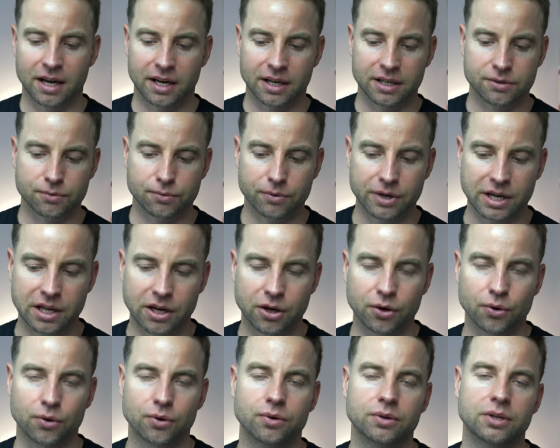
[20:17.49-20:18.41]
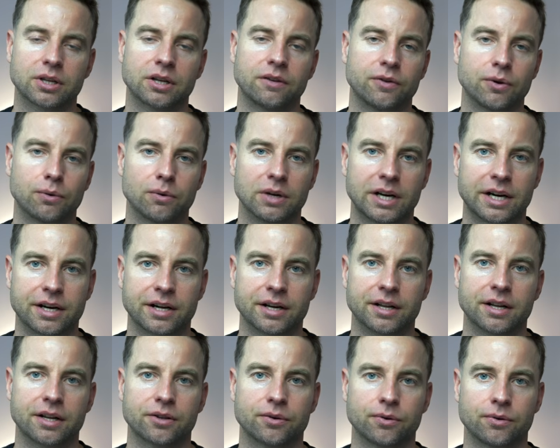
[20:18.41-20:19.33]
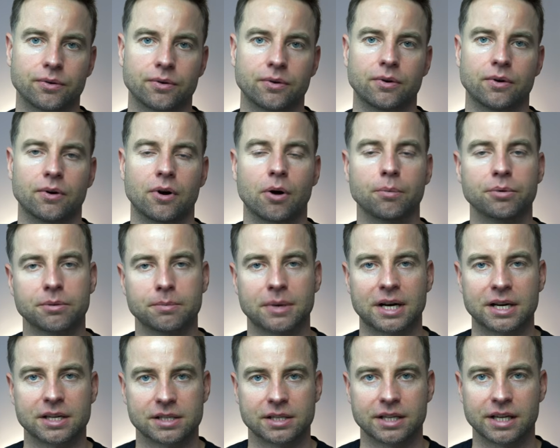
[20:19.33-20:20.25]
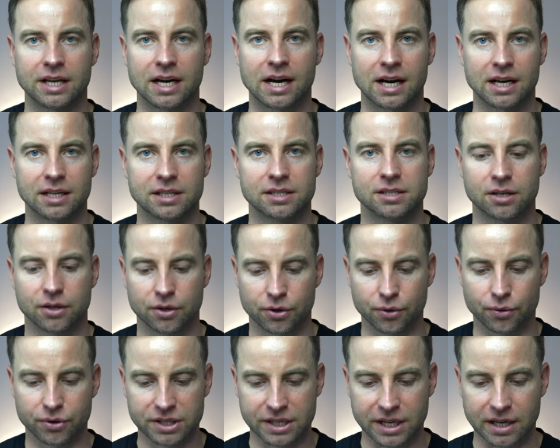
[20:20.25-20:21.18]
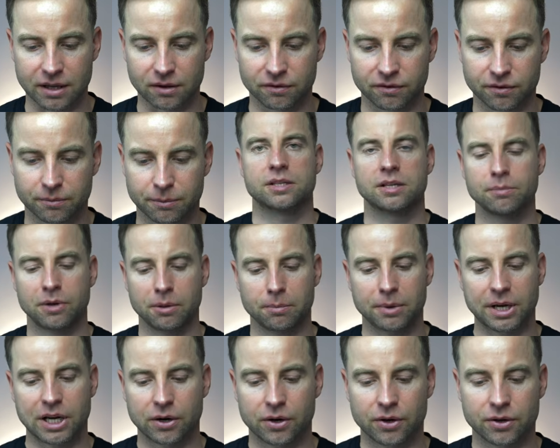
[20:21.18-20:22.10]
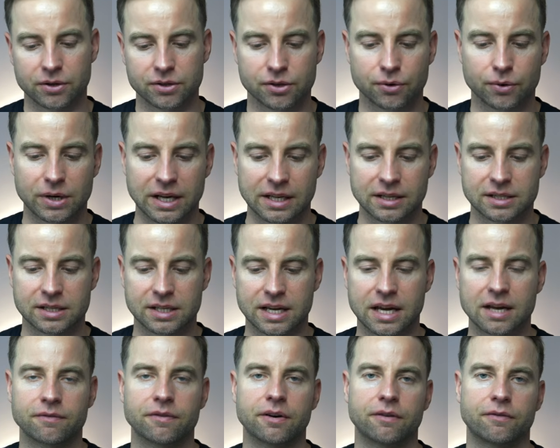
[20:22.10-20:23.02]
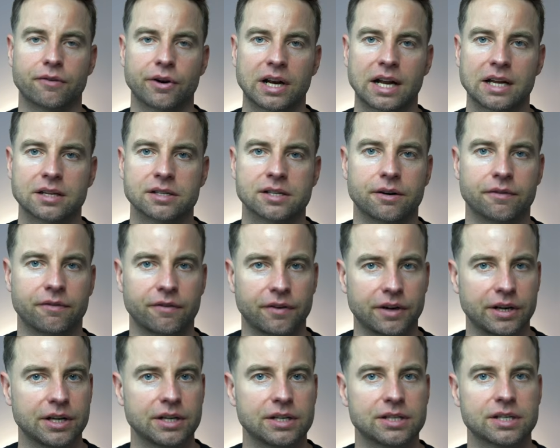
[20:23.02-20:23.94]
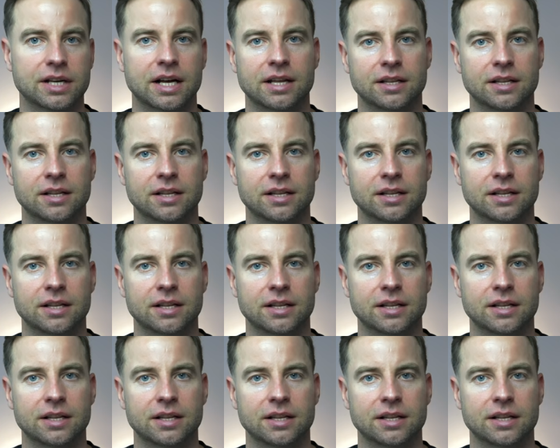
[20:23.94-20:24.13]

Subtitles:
it's really good if you learn to optimize the ads yourself, simply because you can save freelancer fees,